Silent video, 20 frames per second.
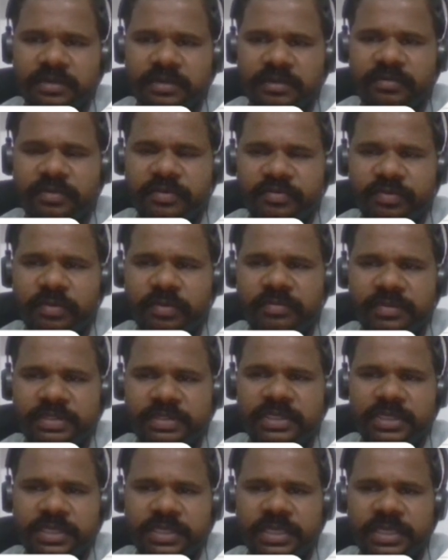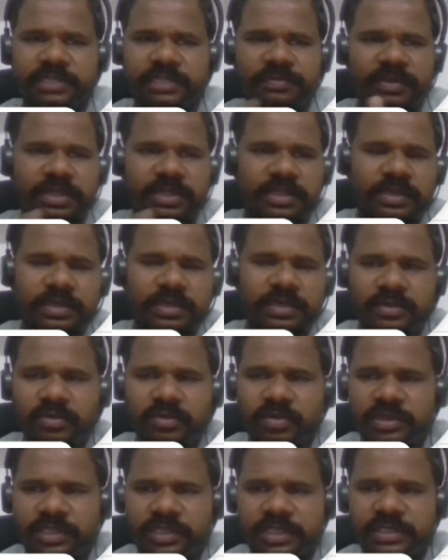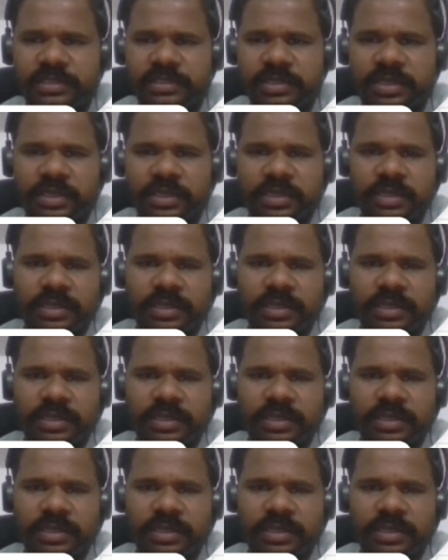web form which integrates with Google Sheets.